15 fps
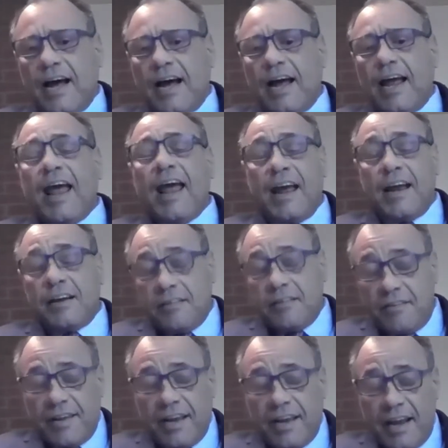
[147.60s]
and
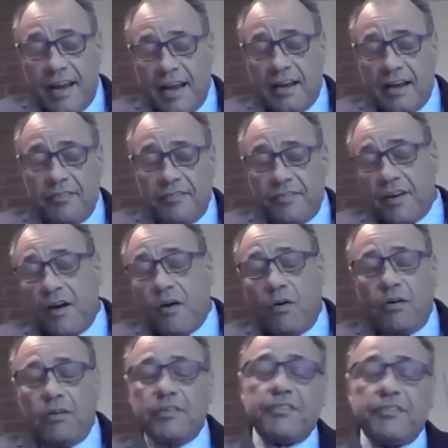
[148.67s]
they have
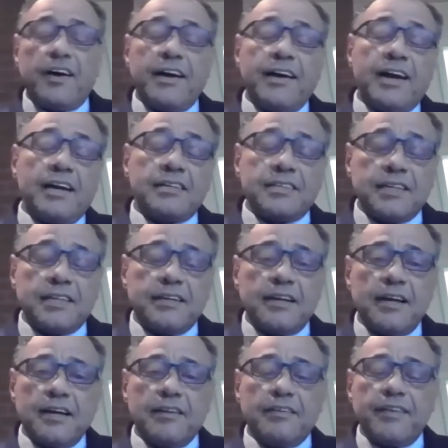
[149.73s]
all the financing
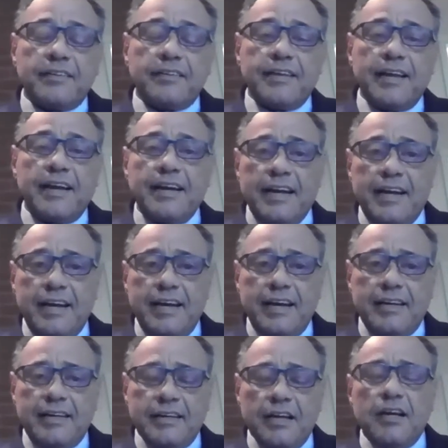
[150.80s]
that they
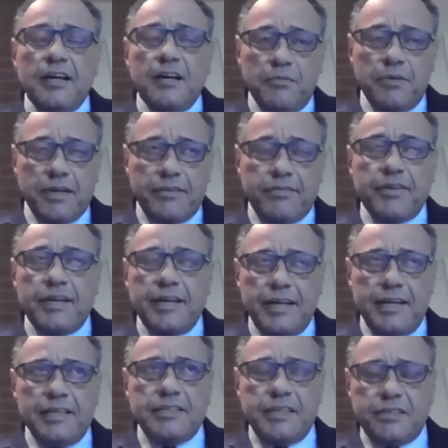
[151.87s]
need with
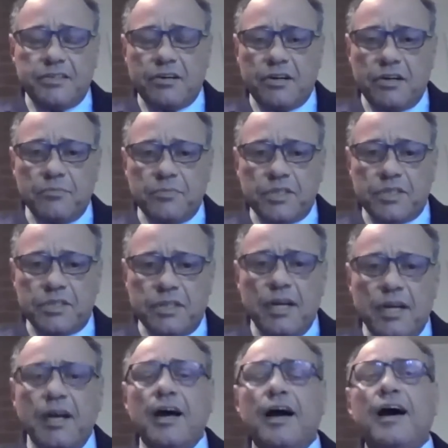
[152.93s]
easy terms
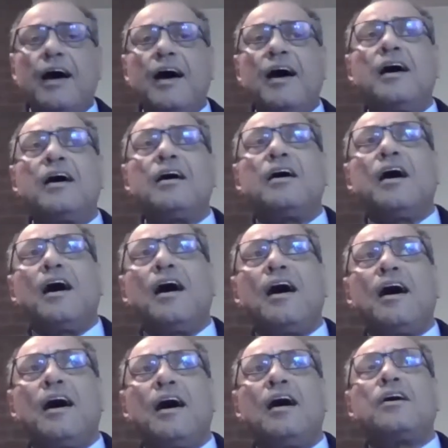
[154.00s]

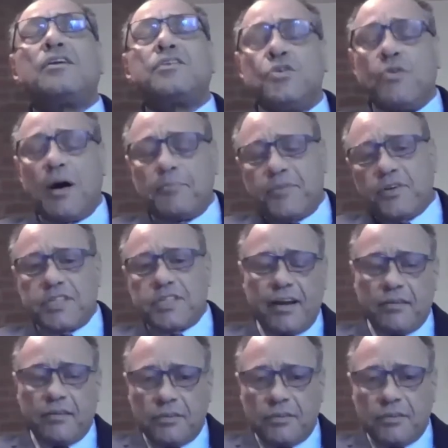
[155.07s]
to up their scale?